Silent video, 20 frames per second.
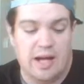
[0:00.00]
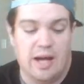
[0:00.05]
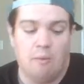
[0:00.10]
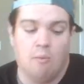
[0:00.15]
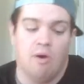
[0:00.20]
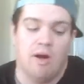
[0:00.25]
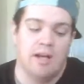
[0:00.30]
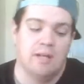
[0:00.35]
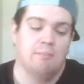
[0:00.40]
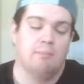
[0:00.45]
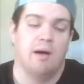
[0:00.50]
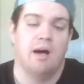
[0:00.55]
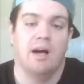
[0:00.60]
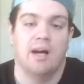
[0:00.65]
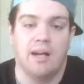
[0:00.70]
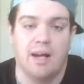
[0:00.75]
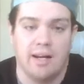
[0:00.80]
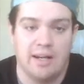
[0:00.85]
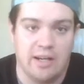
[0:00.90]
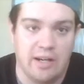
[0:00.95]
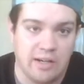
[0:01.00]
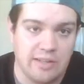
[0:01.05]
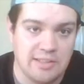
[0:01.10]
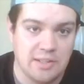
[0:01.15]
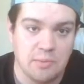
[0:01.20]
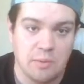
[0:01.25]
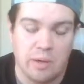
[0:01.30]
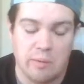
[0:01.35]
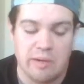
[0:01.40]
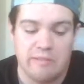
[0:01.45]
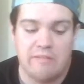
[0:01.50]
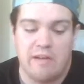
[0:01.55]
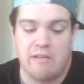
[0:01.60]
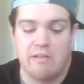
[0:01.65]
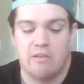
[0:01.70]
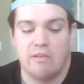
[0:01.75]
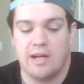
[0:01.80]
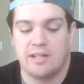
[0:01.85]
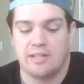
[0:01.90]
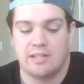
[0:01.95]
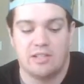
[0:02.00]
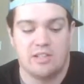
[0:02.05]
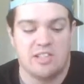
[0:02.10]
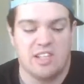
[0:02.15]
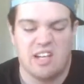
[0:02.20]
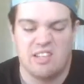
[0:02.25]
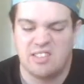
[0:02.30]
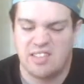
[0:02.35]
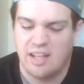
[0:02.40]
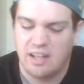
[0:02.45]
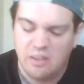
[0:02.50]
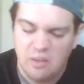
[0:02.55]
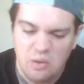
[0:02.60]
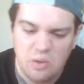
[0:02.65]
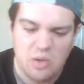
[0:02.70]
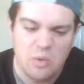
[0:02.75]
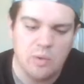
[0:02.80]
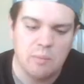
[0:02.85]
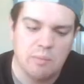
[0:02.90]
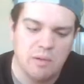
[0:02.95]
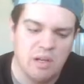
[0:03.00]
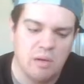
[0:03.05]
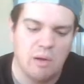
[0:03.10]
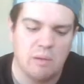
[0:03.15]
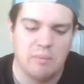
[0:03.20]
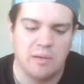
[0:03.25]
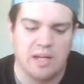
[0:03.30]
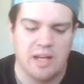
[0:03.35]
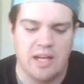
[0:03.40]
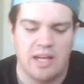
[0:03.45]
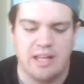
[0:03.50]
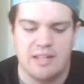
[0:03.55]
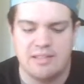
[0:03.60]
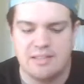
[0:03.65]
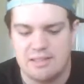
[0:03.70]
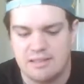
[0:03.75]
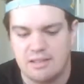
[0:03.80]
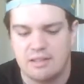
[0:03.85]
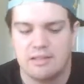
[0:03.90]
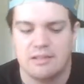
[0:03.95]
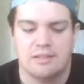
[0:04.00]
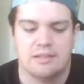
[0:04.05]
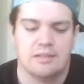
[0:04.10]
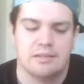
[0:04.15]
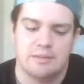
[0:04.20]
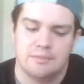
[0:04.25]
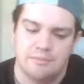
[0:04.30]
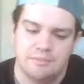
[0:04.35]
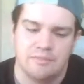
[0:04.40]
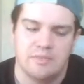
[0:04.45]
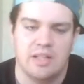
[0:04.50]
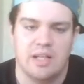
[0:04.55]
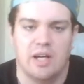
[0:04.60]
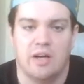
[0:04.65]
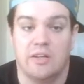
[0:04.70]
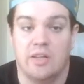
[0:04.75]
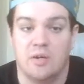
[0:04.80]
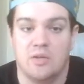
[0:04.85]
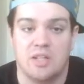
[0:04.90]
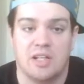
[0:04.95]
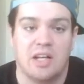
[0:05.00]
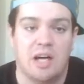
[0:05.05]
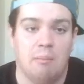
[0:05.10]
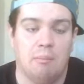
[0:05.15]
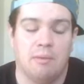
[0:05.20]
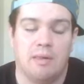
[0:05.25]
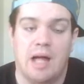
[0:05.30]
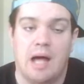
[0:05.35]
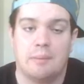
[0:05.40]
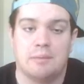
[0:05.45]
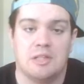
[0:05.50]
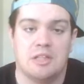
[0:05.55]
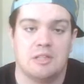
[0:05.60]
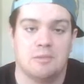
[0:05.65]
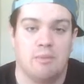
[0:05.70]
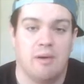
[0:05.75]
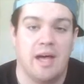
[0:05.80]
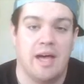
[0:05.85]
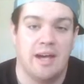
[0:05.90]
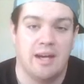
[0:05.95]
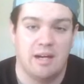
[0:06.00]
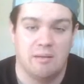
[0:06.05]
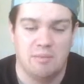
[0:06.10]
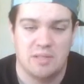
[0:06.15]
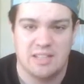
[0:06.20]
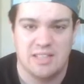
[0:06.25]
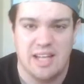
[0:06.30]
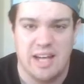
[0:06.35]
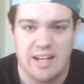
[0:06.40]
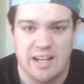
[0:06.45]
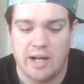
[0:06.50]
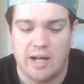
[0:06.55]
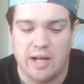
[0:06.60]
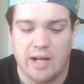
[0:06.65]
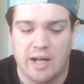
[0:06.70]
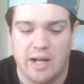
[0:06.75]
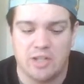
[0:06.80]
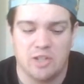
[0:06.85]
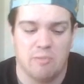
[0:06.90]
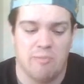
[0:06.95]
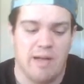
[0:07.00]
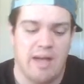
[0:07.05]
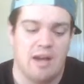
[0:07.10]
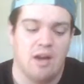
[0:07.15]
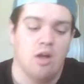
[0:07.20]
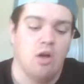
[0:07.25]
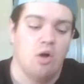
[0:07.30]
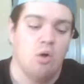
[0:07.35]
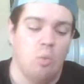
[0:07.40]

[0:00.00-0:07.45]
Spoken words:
I wanted Punk on here because he's one of my favorite wrestlers, and I was like, who can we put him up against? You know, there was a couple options, but I ended up deciding on Macho Man.